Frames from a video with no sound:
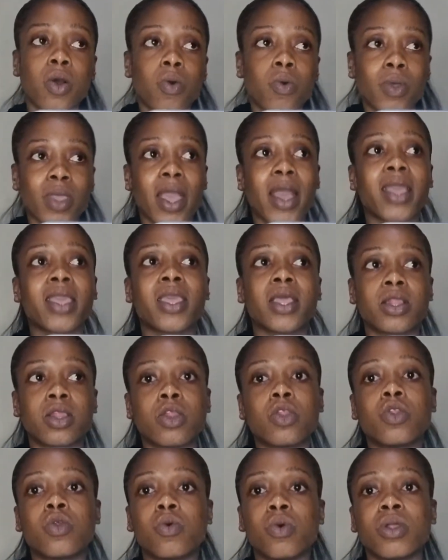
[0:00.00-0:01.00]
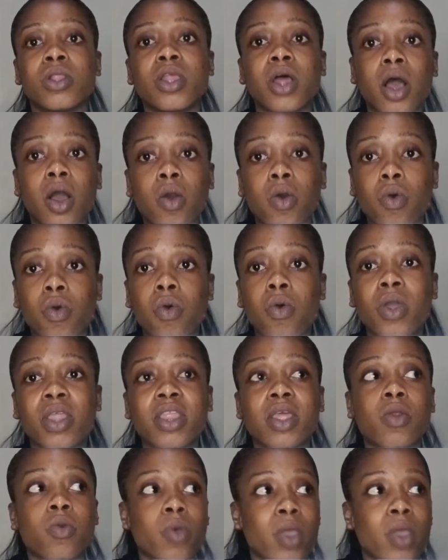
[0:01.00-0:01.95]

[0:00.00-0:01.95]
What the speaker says: we are getting towards our goal, and then